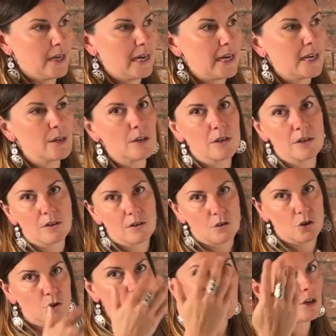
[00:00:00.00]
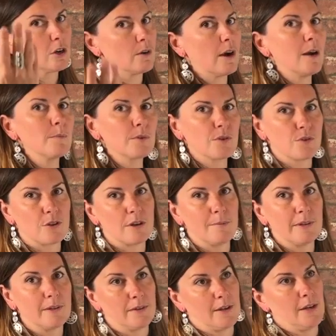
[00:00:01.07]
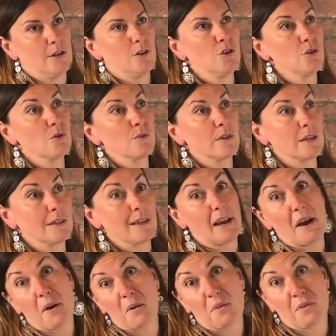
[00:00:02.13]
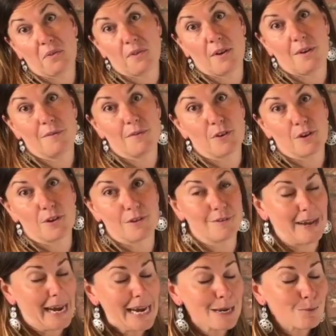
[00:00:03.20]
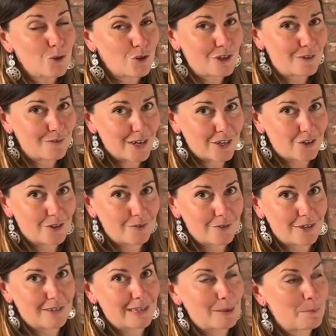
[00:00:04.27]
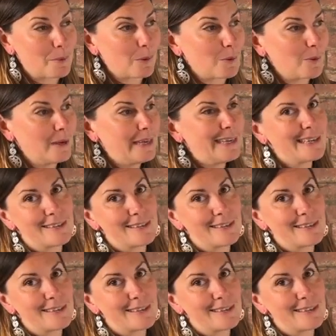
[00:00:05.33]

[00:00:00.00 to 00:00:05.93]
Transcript: And you could go upstream and say, too, that the health of your hamstring fascia, for example,